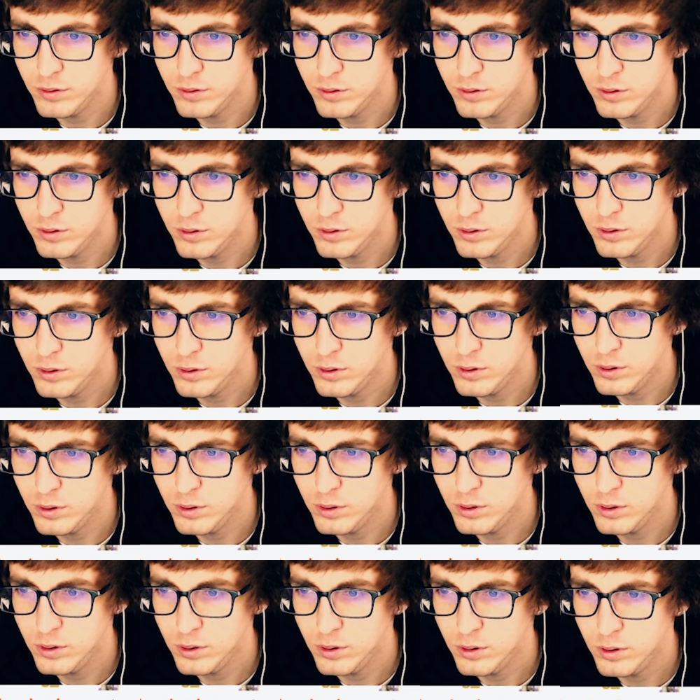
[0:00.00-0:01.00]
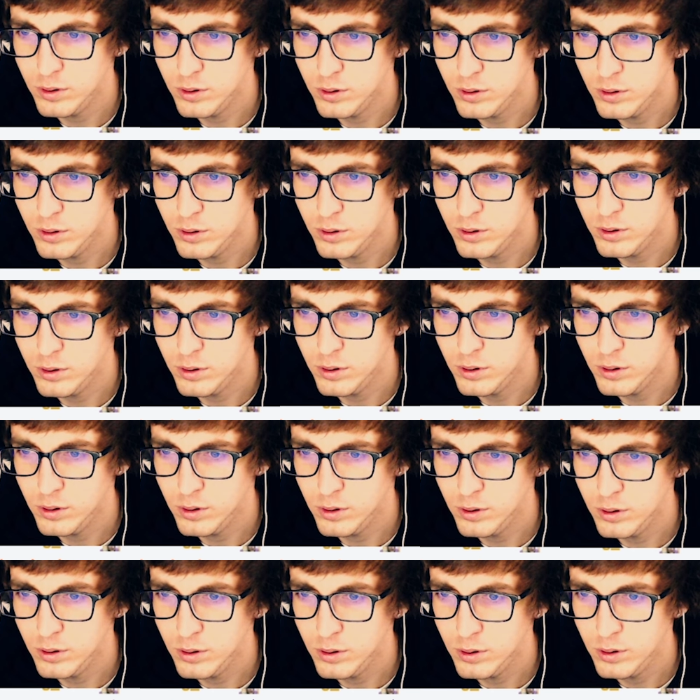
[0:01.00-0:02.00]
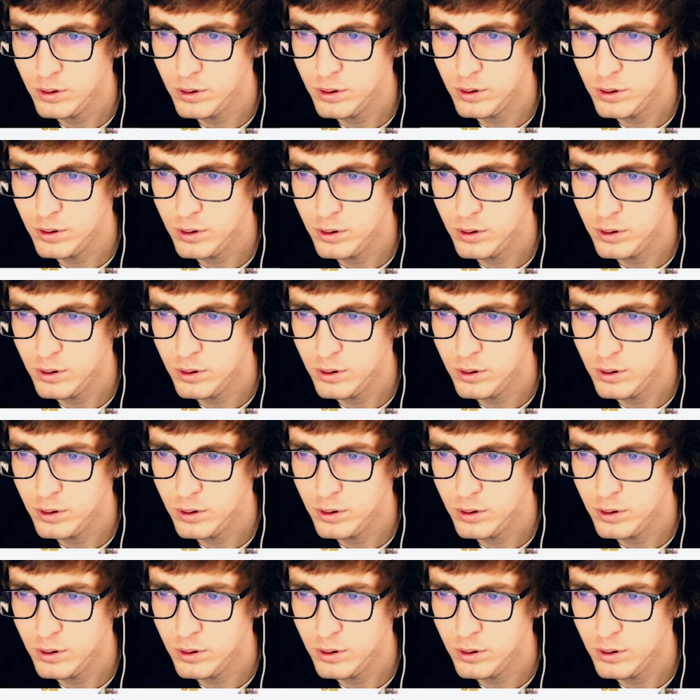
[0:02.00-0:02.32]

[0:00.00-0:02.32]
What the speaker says: (no one is talking)